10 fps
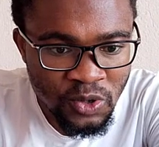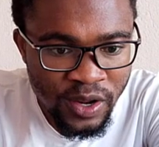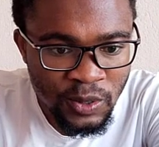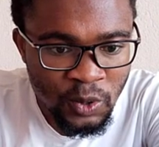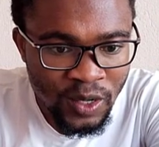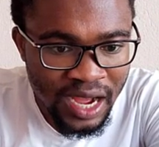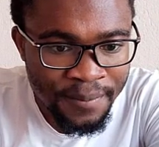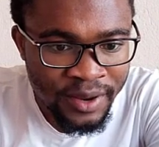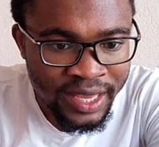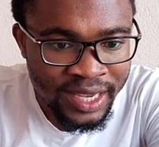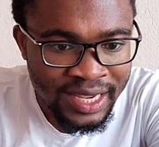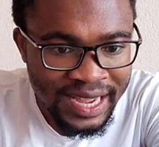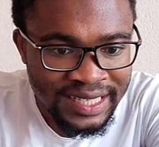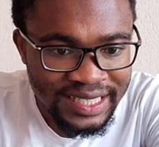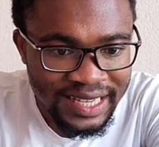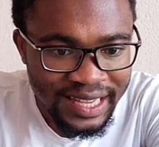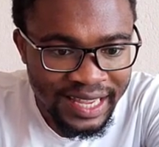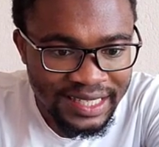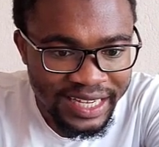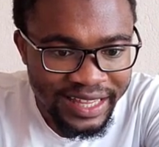to do is to come here and
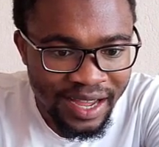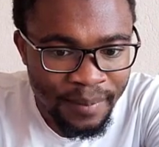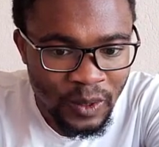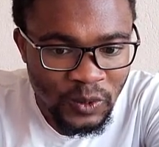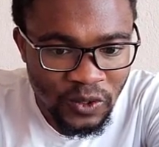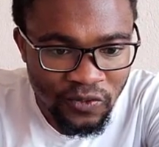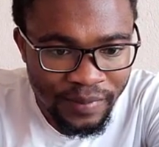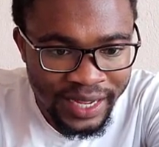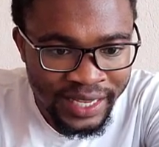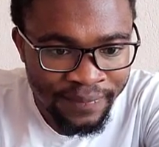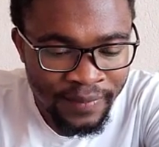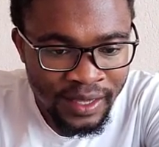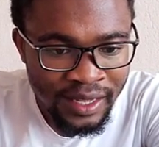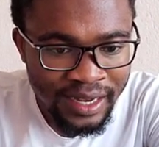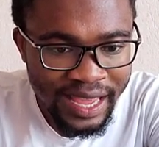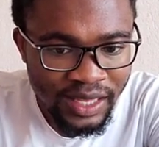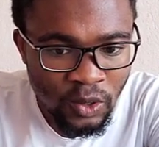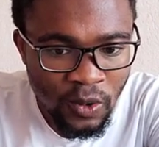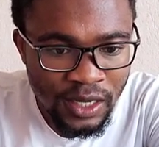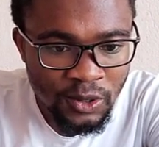enter the amount of money like
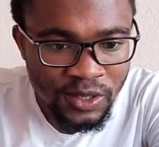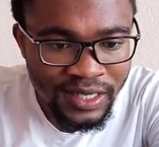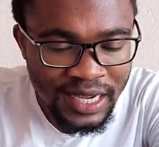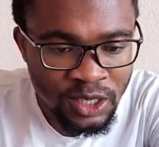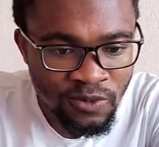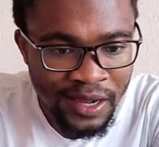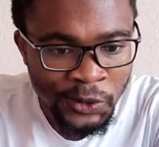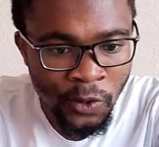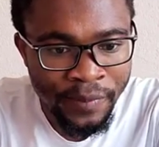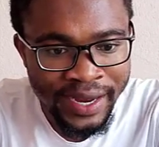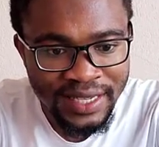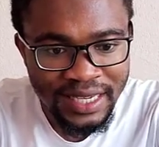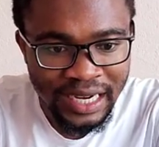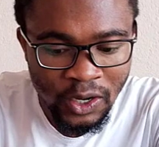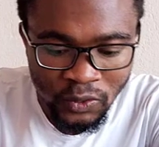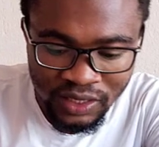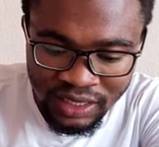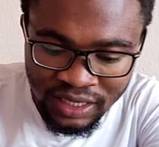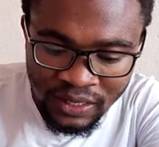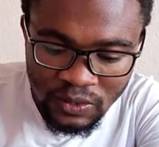you want to transfer to your Binance account.
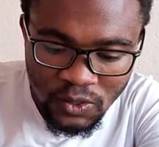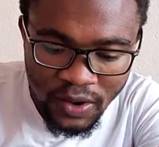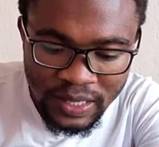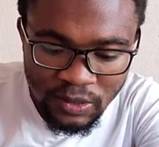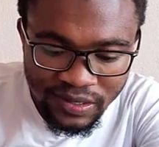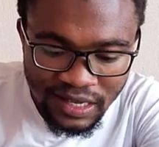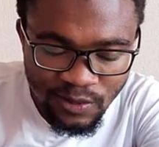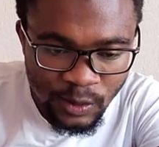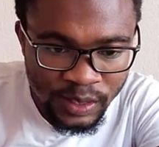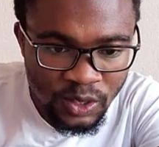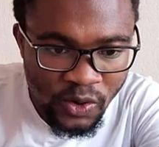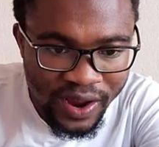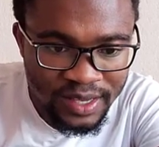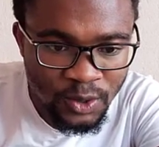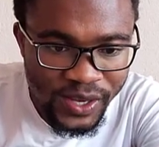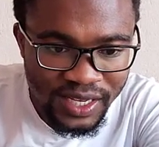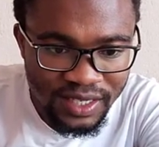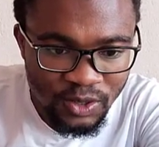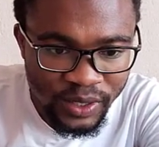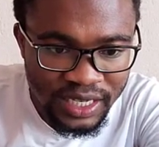So I want to transfer $20, so I
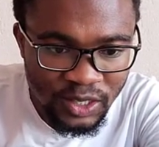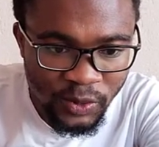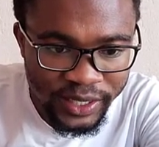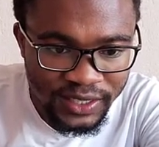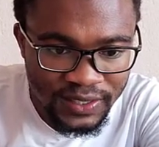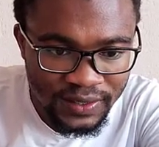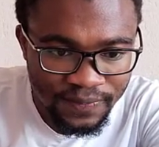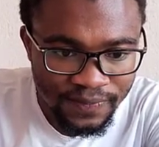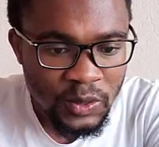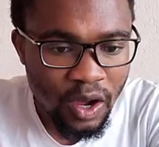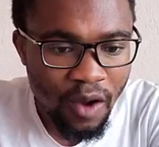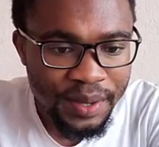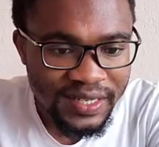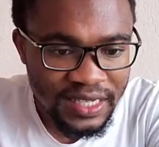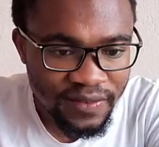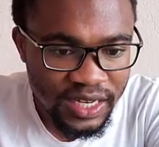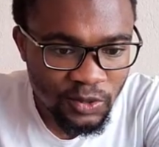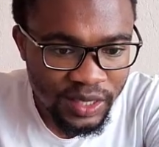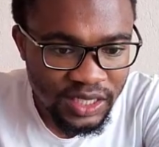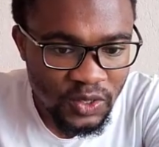just need to enter 20. So I'll be
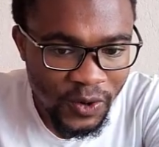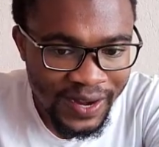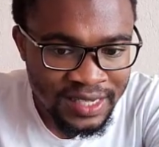transferring $20